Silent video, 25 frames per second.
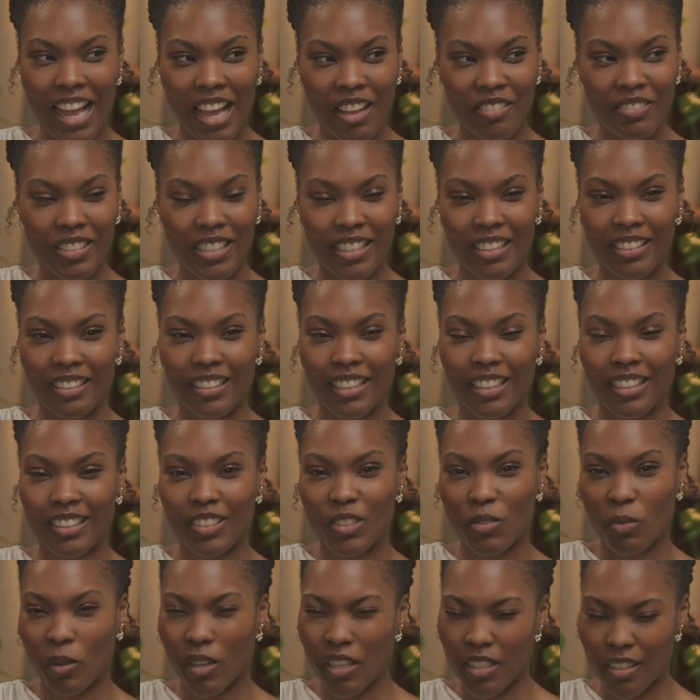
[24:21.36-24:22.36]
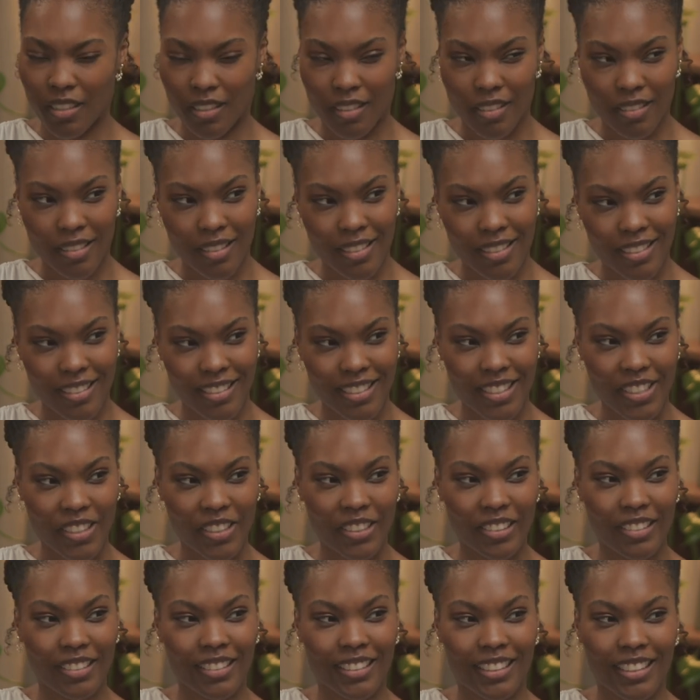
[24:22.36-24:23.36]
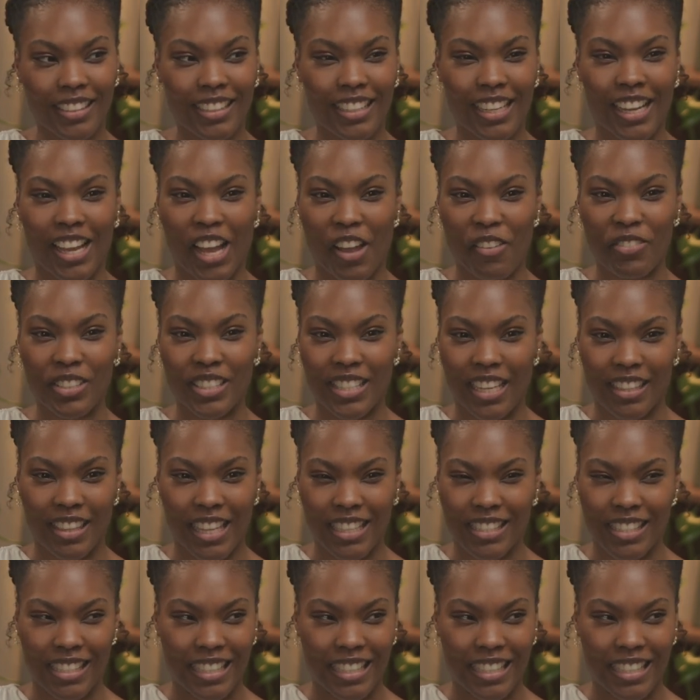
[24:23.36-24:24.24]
Absolutely. It's where I danced. So I was like, that's